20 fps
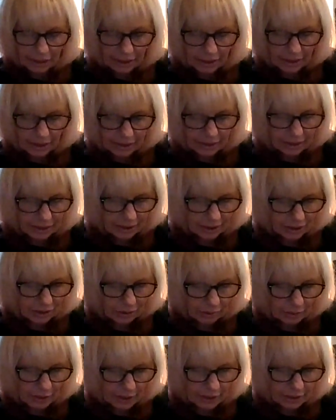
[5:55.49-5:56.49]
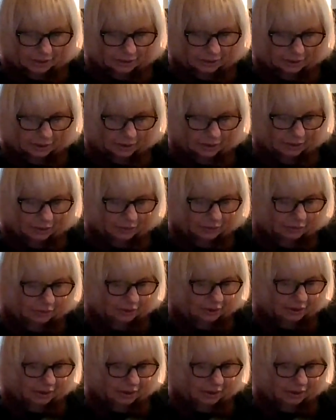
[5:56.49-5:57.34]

this situation goes.